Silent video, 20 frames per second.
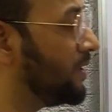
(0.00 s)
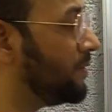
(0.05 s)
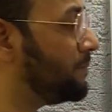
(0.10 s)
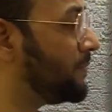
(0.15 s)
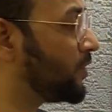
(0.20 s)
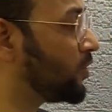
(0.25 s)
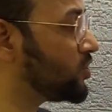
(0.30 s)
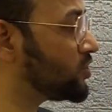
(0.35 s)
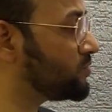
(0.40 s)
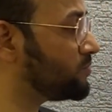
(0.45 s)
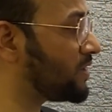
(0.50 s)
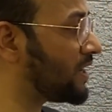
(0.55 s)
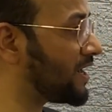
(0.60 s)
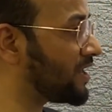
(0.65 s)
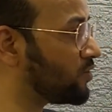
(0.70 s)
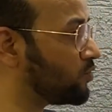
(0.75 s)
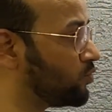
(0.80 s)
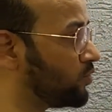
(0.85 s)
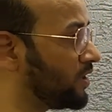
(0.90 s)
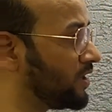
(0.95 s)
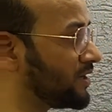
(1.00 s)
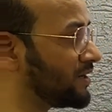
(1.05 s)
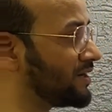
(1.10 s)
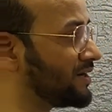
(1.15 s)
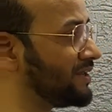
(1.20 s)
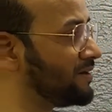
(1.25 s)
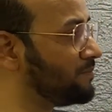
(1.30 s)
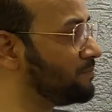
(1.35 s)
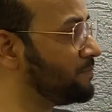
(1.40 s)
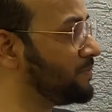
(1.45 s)
Because our work
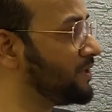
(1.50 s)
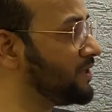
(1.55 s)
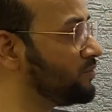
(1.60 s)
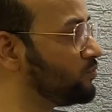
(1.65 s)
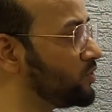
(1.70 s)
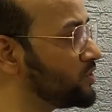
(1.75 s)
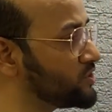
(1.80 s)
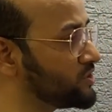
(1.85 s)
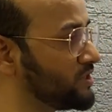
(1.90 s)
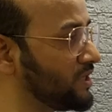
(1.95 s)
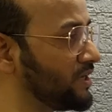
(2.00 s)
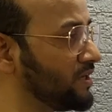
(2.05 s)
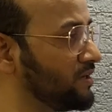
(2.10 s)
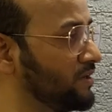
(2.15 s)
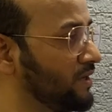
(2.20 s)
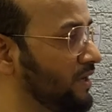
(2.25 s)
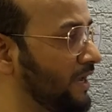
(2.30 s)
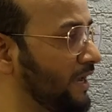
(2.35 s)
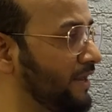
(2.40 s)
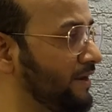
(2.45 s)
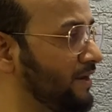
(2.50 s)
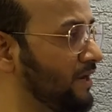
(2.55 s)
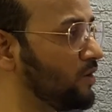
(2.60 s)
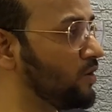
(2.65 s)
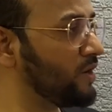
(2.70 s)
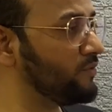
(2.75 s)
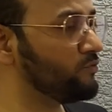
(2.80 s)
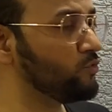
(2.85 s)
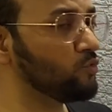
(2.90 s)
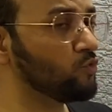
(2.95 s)
till B was done, and
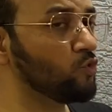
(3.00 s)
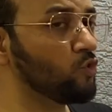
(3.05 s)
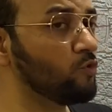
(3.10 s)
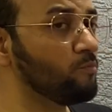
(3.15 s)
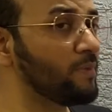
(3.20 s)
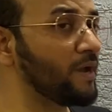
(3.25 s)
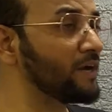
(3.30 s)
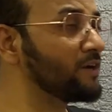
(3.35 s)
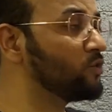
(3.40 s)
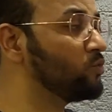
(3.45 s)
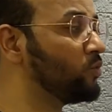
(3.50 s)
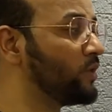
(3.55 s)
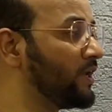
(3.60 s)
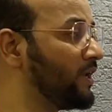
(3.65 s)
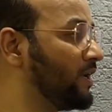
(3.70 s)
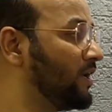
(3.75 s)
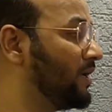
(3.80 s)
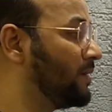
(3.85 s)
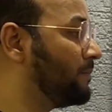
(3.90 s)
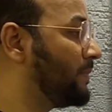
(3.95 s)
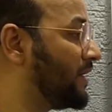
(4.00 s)
now I have to go back to A.